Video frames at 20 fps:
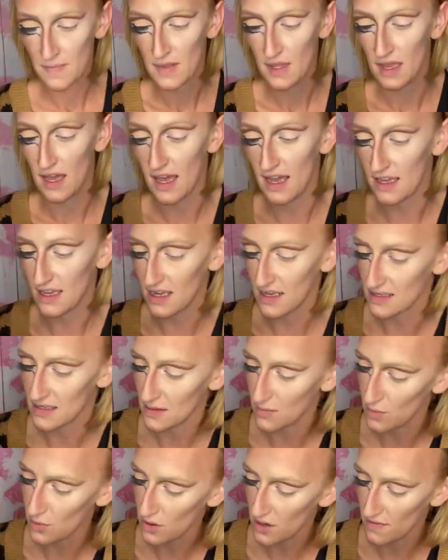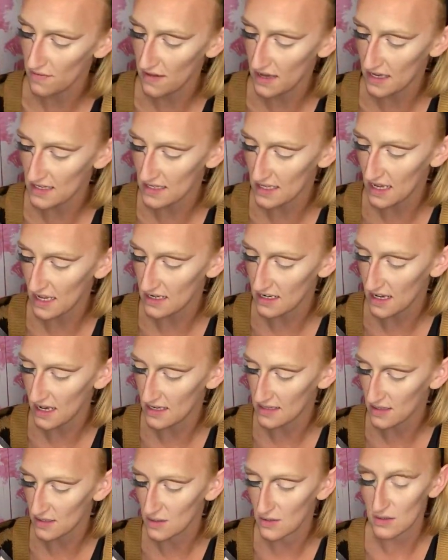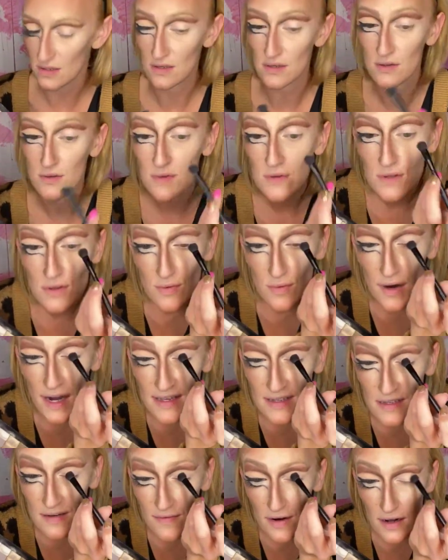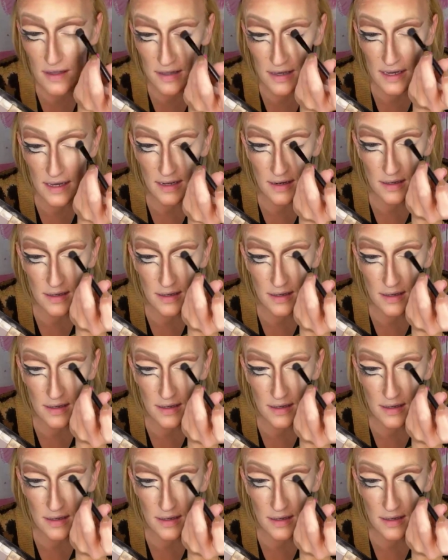and get some more of that Sandcastle due to the rest of our lid,